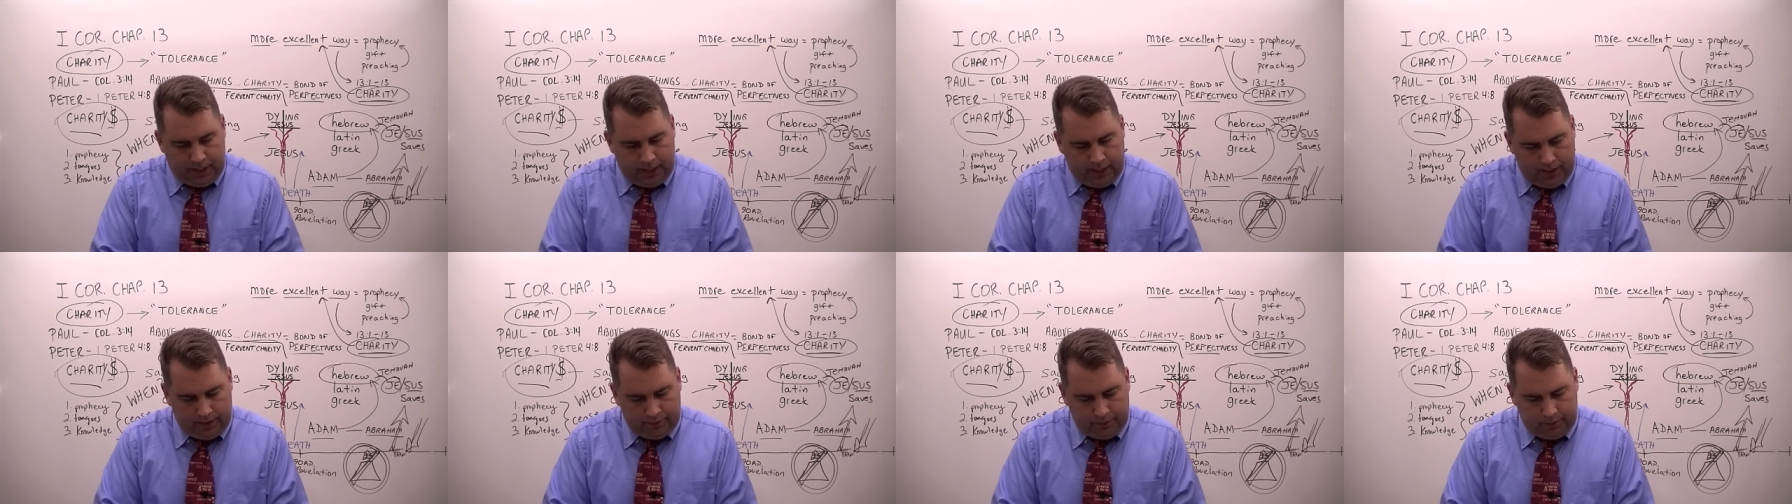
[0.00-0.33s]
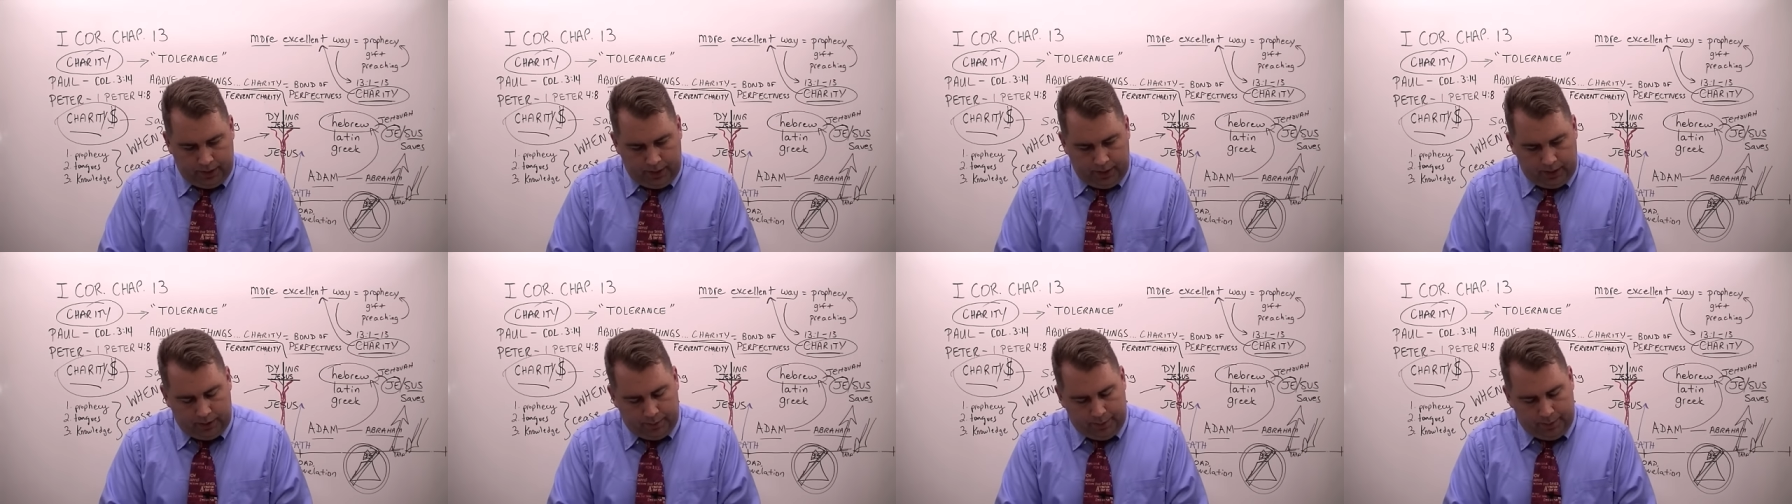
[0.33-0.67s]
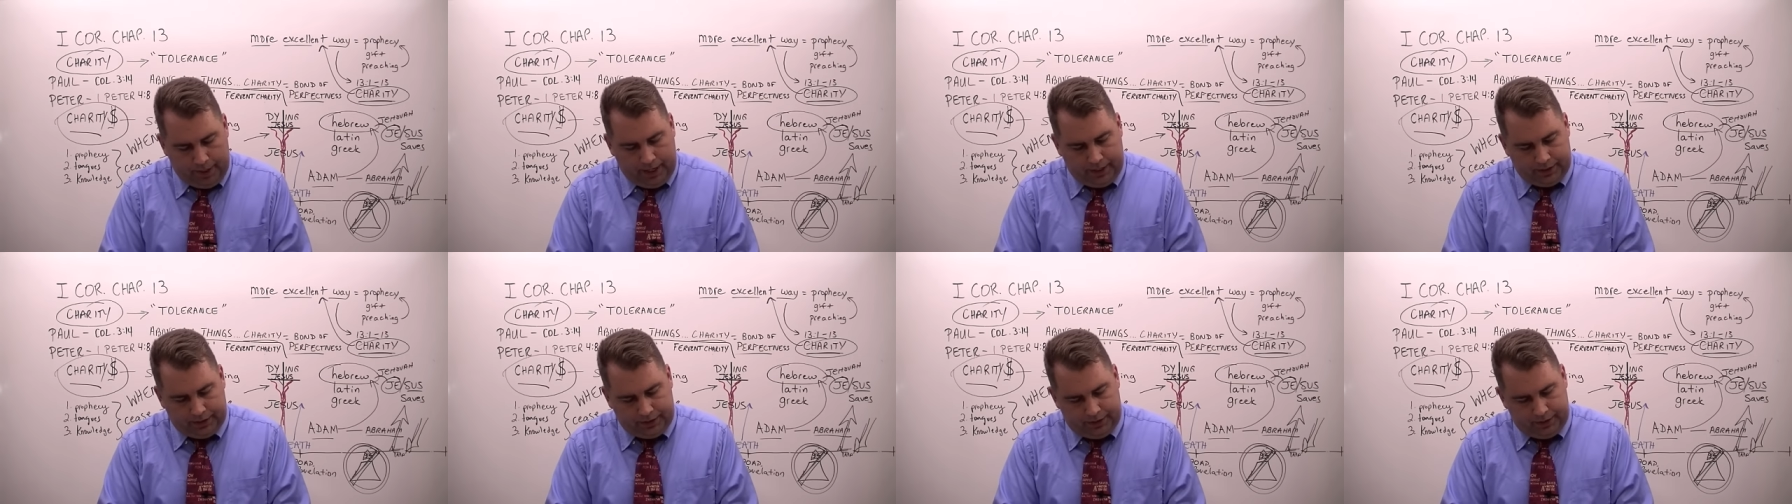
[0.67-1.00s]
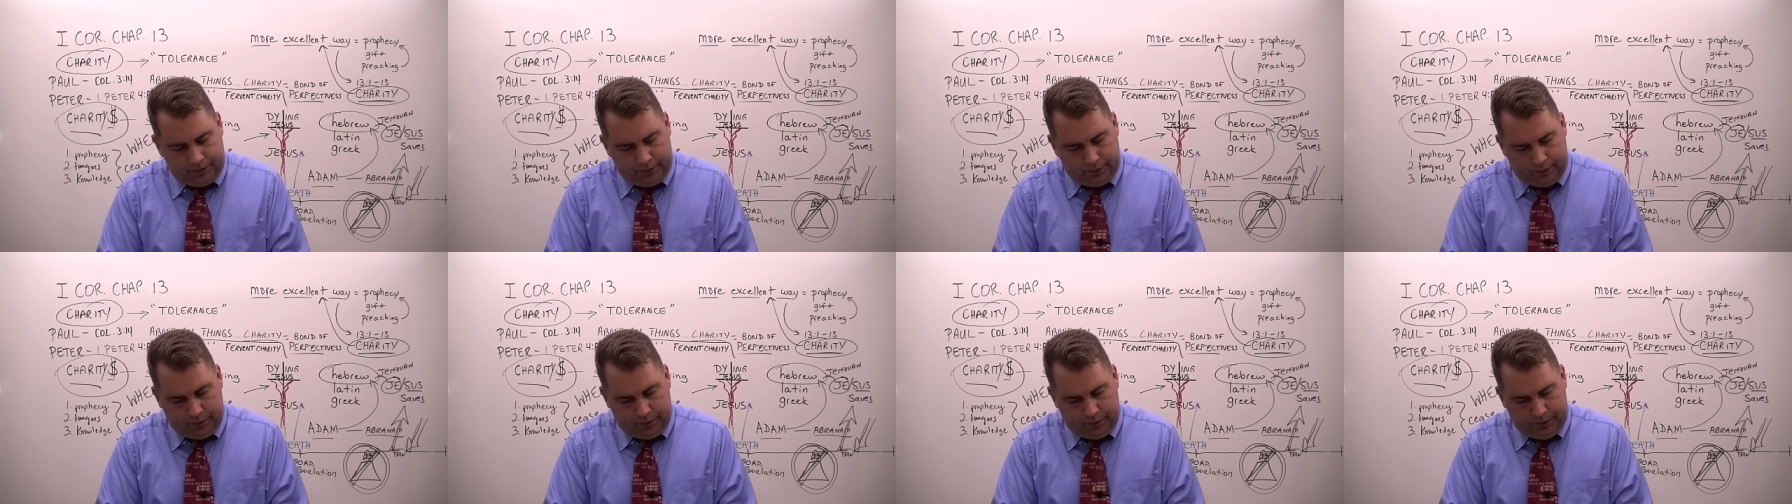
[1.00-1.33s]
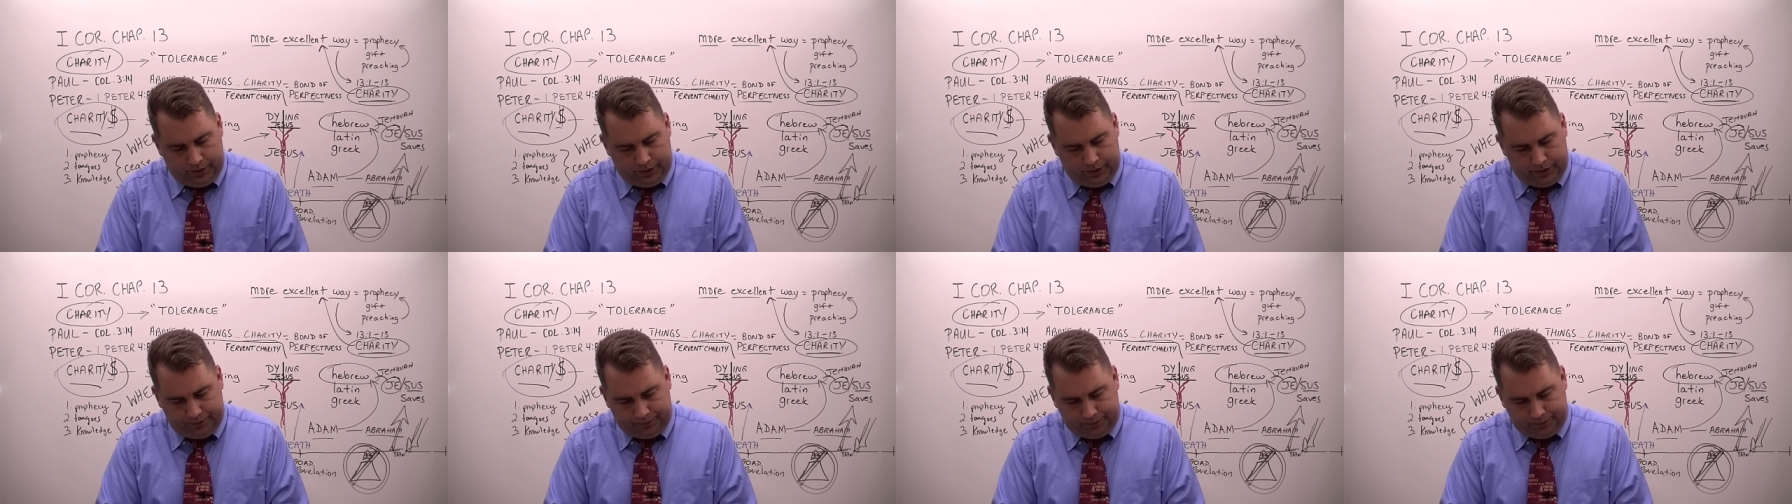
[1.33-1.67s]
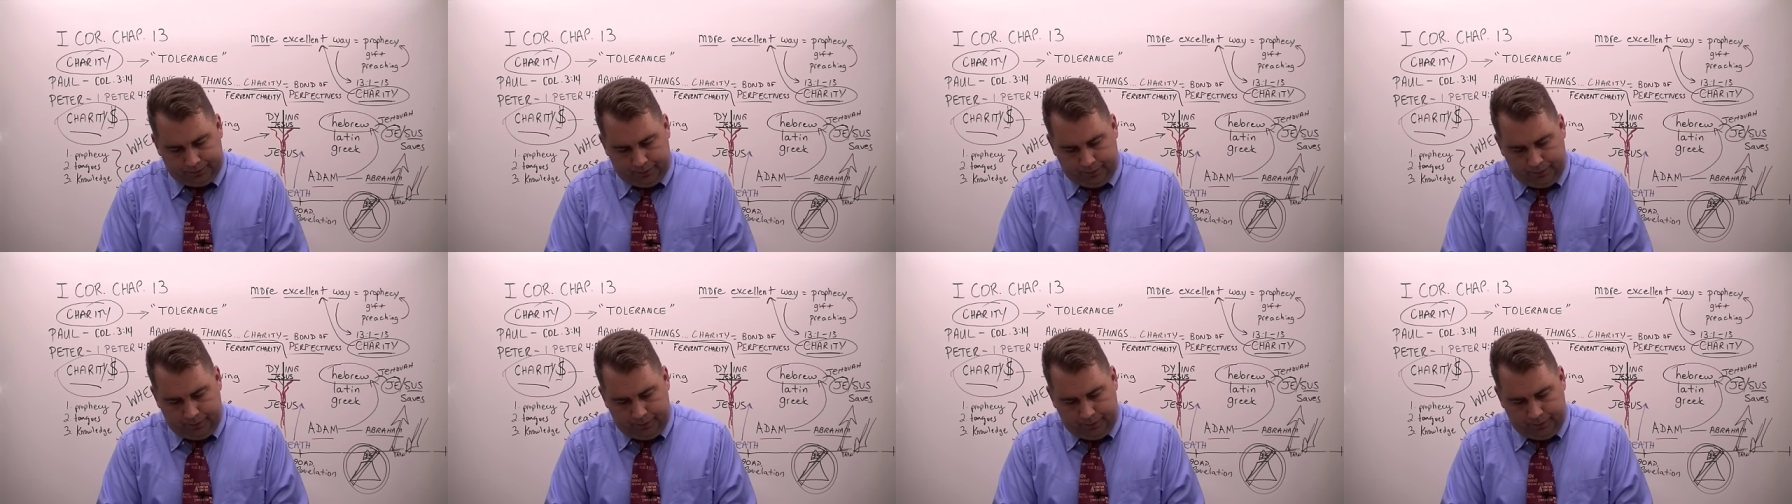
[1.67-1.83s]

And I forgot the passage. What was it?